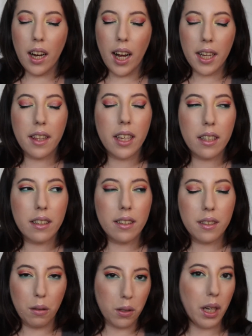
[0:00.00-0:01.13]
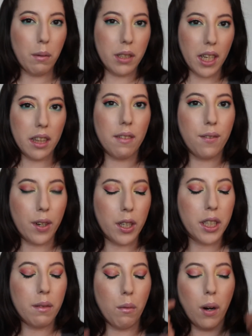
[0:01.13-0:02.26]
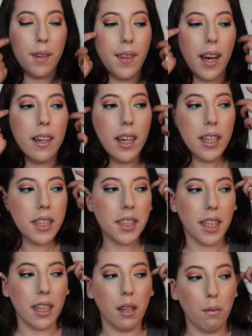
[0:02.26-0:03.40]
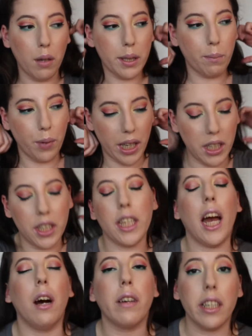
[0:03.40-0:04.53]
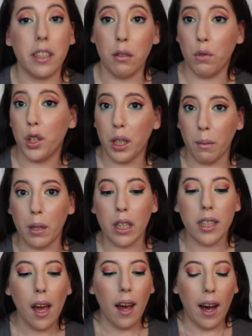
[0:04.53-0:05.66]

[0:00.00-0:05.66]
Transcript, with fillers: I think Dolce was like the first one that Stila was branching out into shimmers.